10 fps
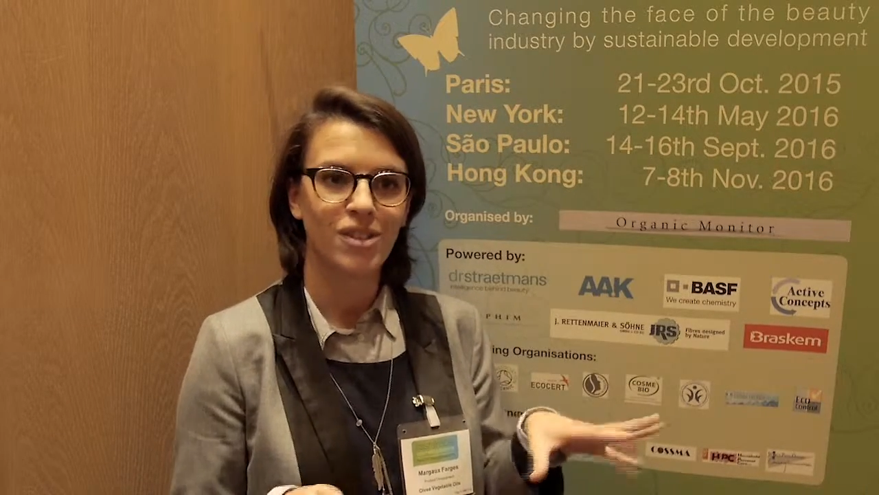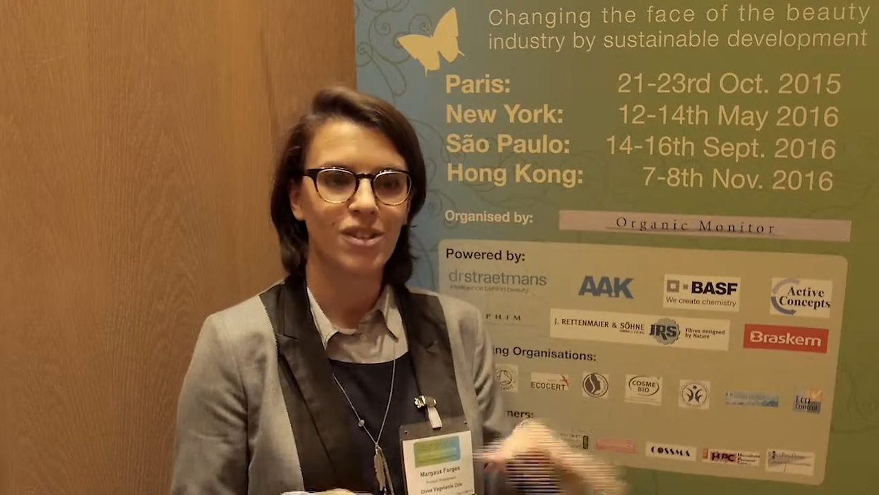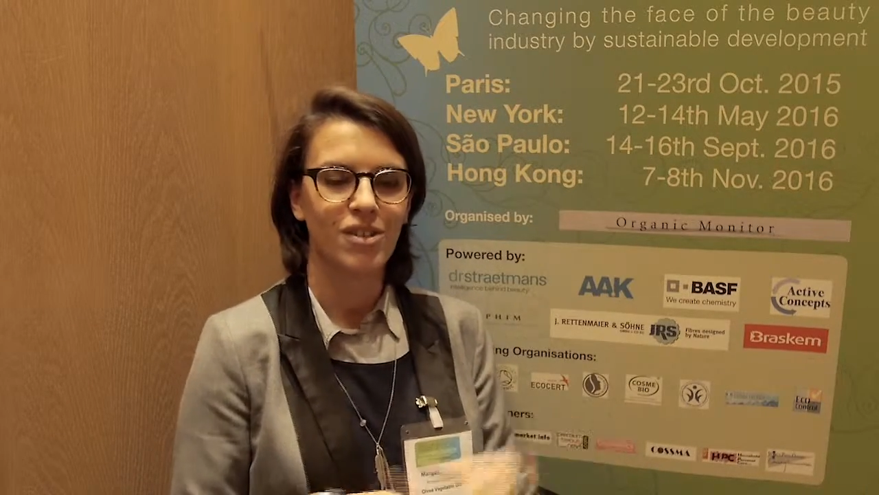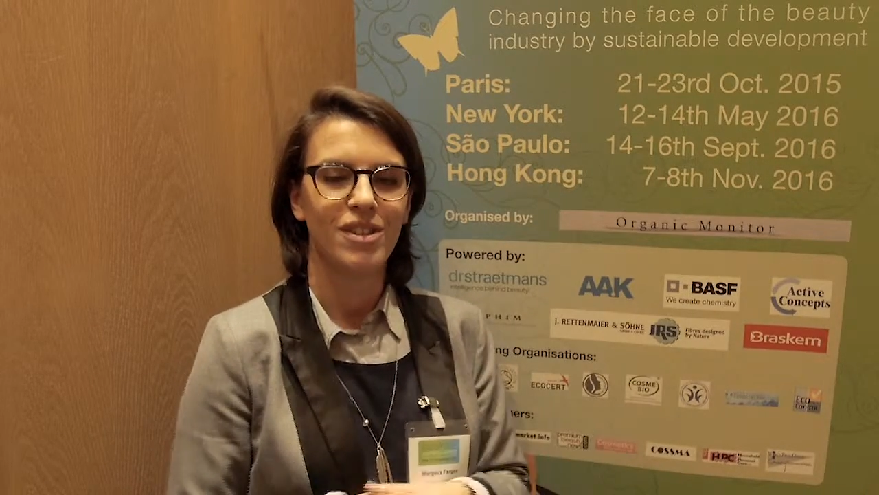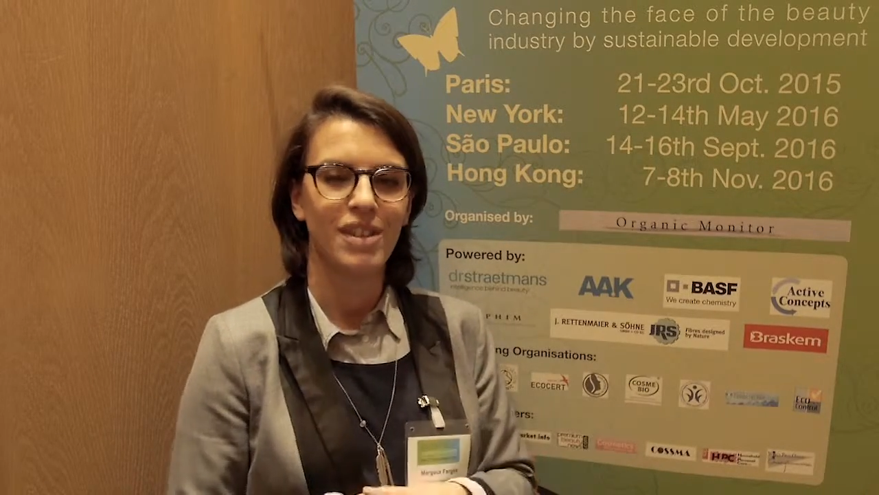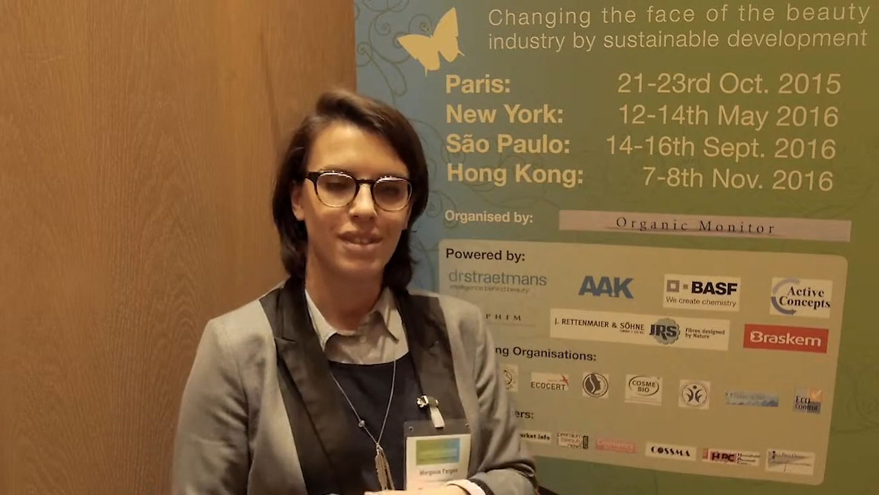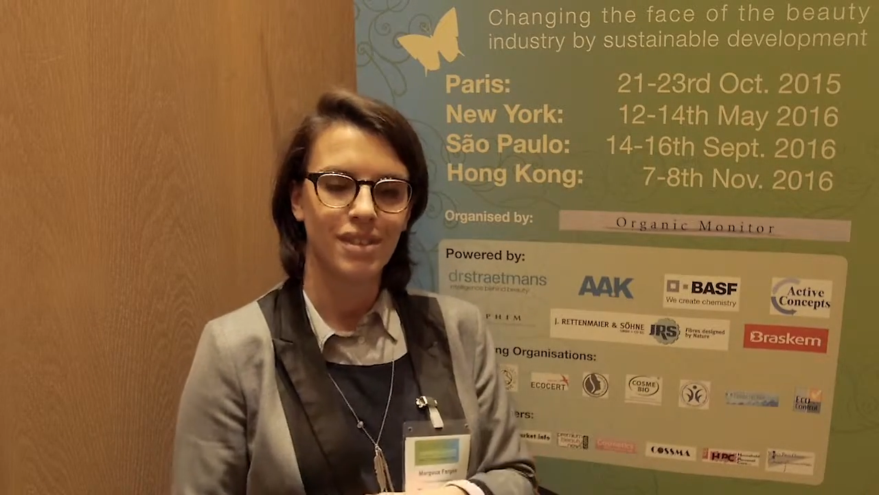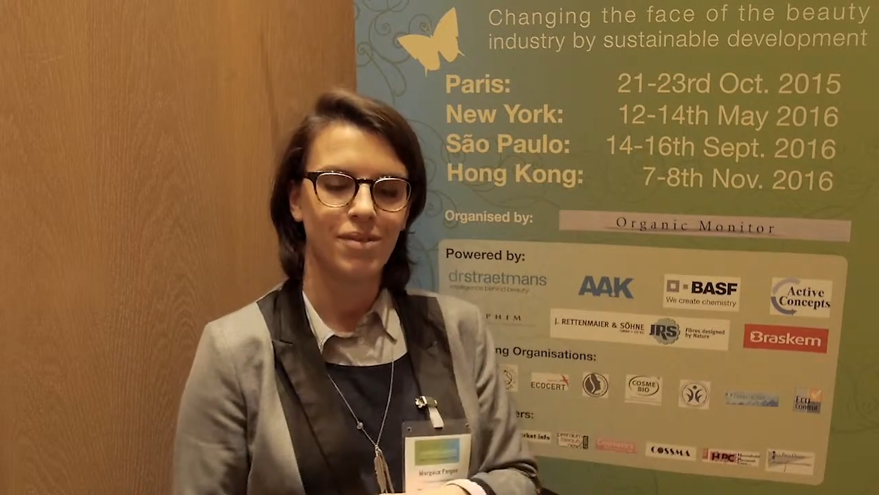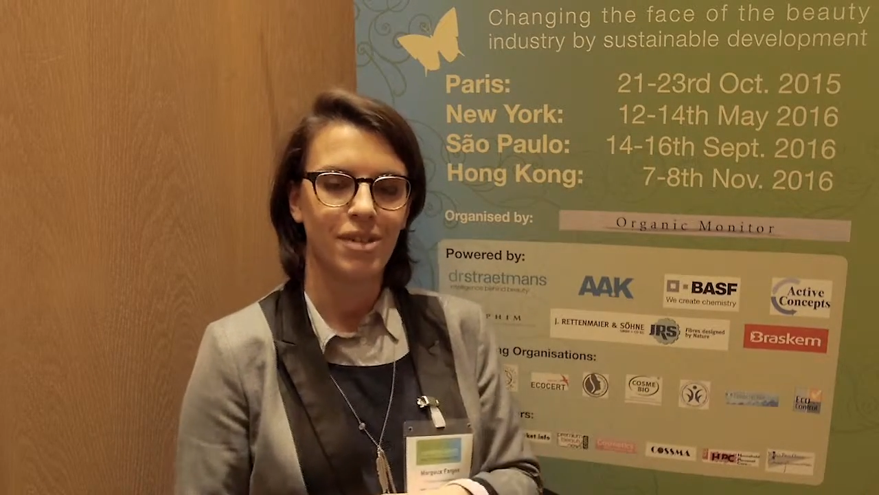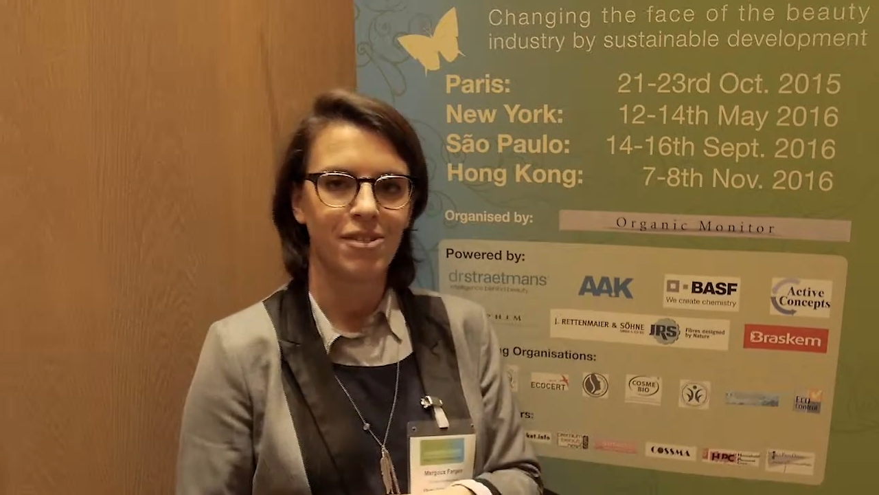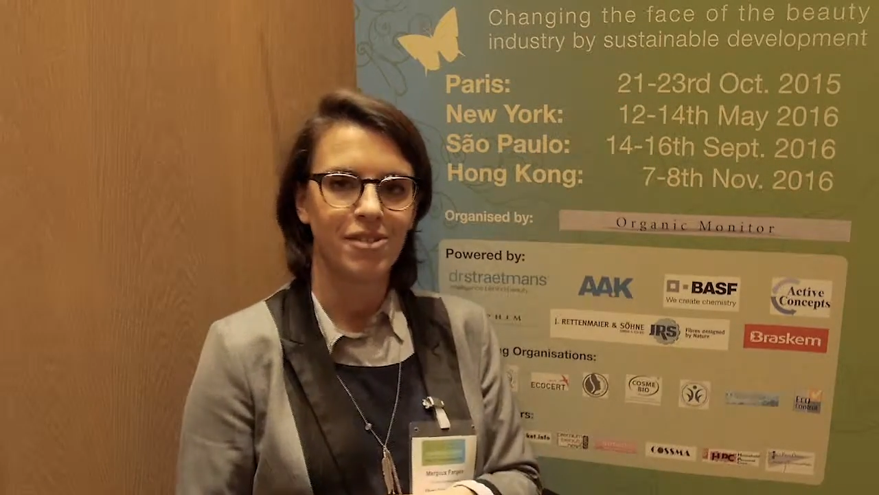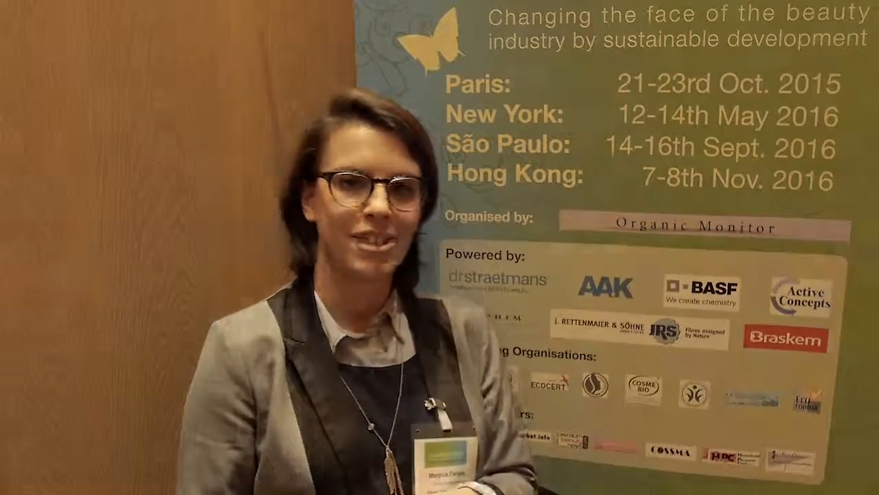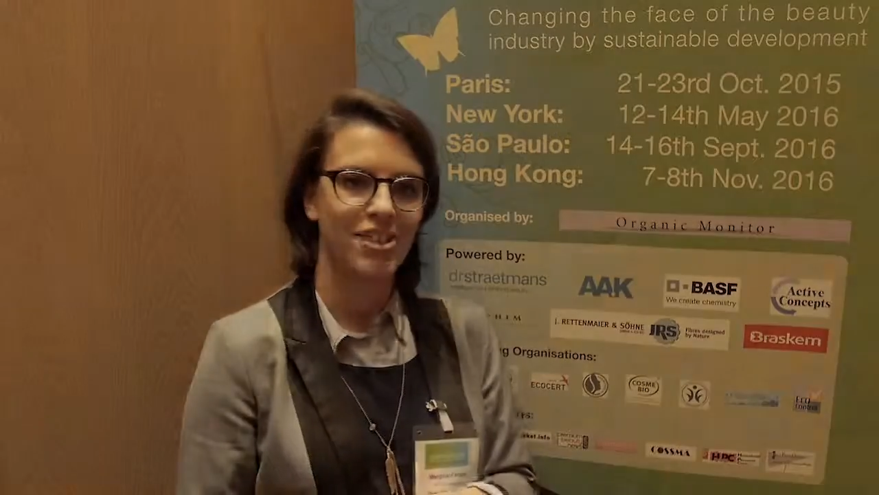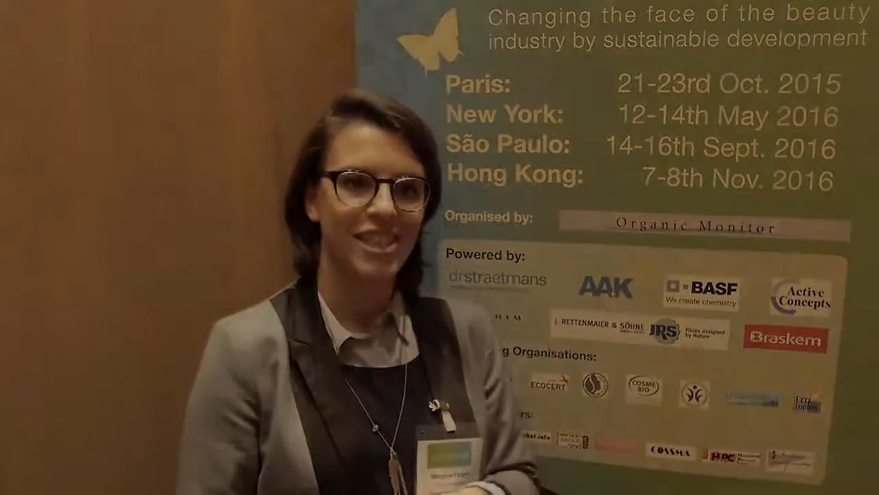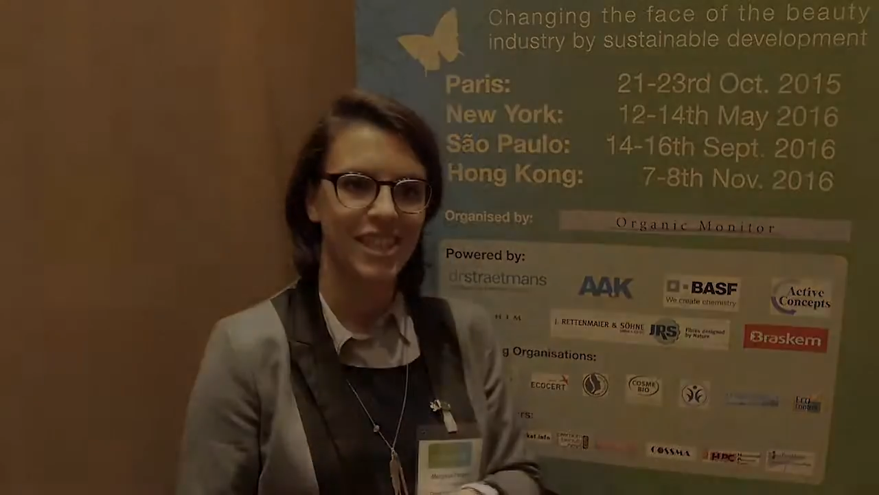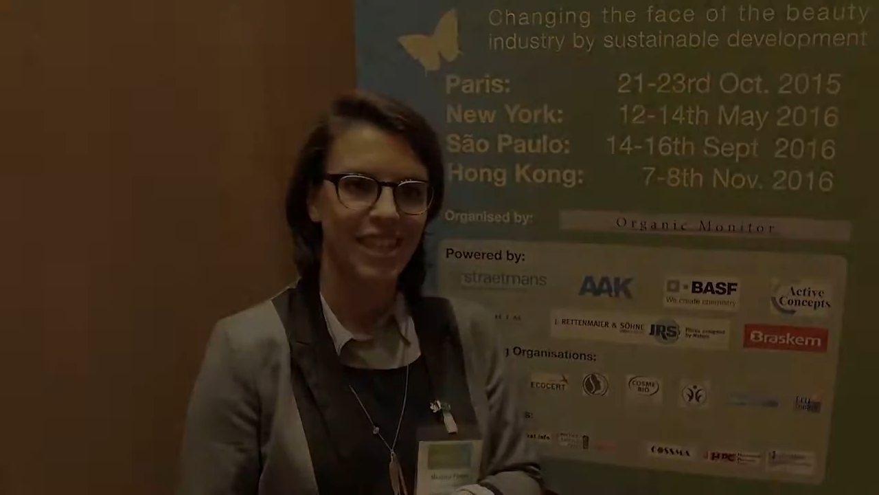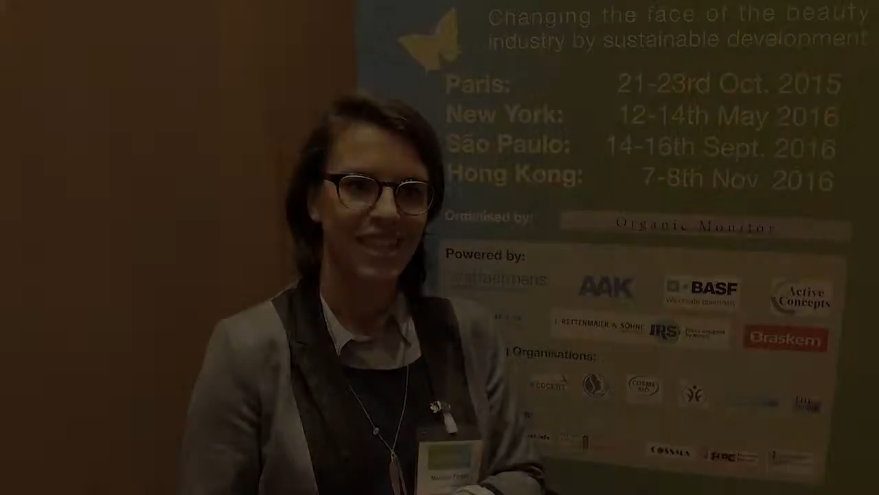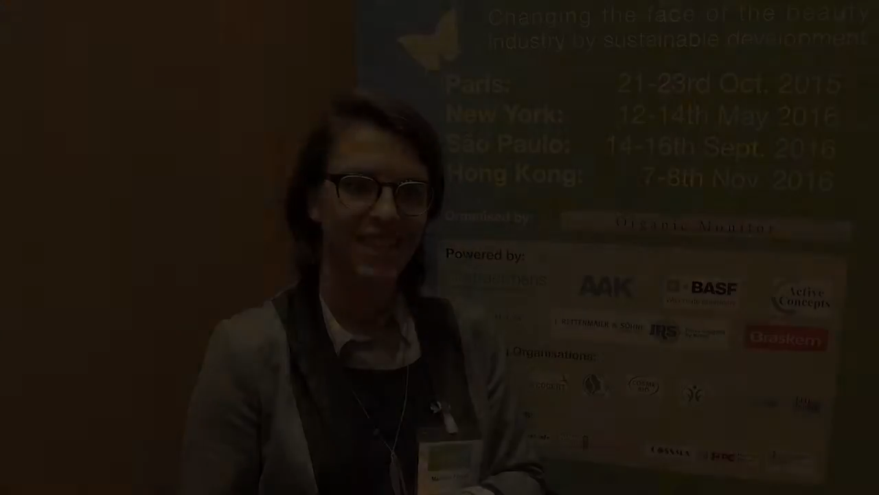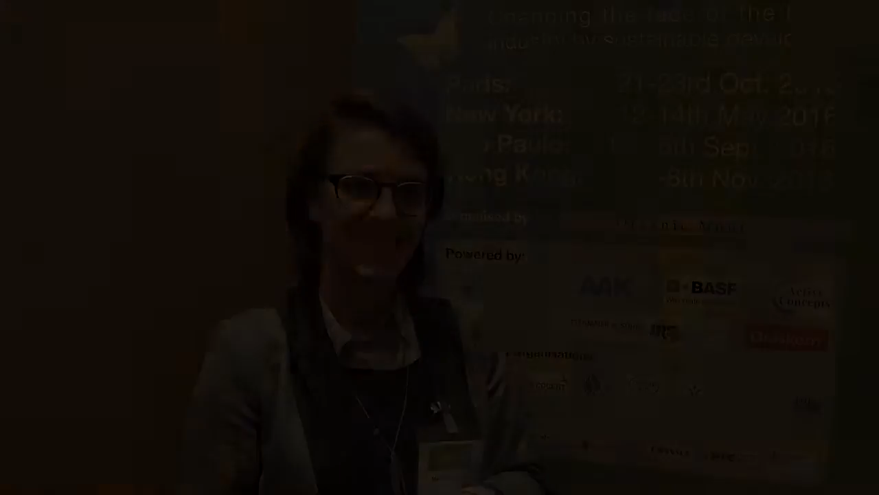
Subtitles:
So this is very interesting.